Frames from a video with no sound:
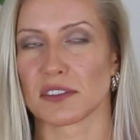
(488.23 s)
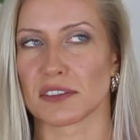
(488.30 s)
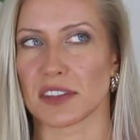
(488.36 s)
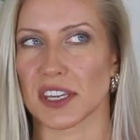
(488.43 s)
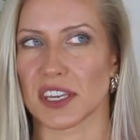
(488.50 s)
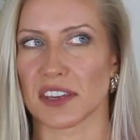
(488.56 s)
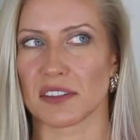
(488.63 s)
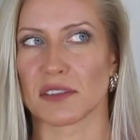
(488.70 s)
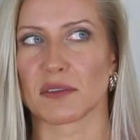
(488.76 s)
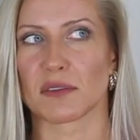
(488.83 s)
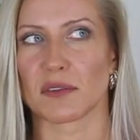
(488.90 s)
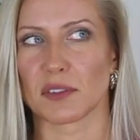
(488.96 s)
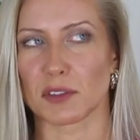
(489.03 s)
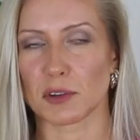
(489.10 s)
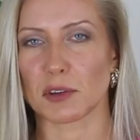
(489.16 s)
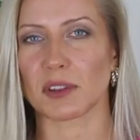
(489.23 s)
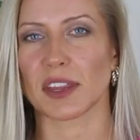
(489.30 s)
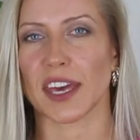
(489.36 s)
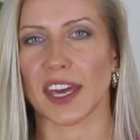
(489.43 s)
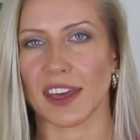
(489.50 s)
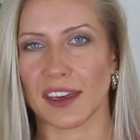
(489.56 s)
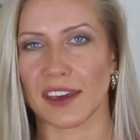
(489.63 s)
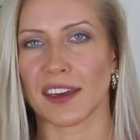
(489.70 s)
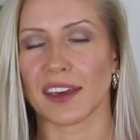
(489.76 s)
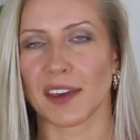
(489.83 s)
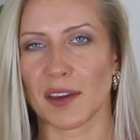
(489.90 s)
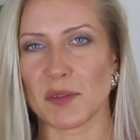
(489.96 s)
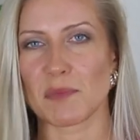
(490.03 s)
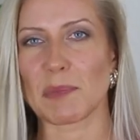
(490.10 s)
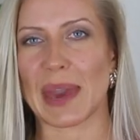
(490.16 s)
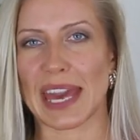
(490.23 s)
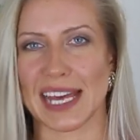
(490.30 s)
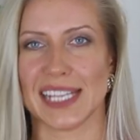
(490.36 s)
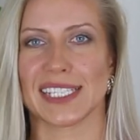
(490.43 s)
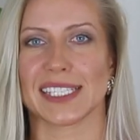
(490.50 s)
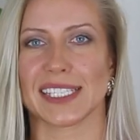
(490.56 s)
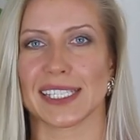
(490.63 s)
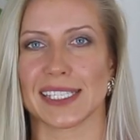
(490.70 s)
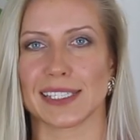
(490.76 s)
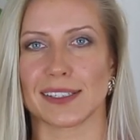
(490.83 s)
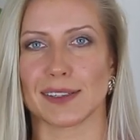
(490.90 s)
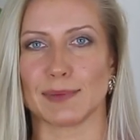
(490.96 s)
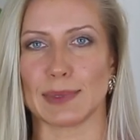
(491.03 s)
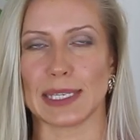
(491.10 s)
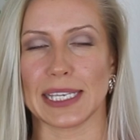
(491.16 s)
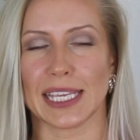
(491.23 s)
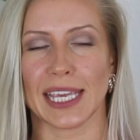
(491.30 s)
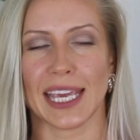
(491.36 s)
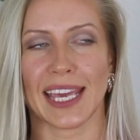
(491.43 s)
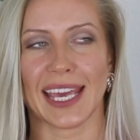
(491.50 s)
like, look like panties to me.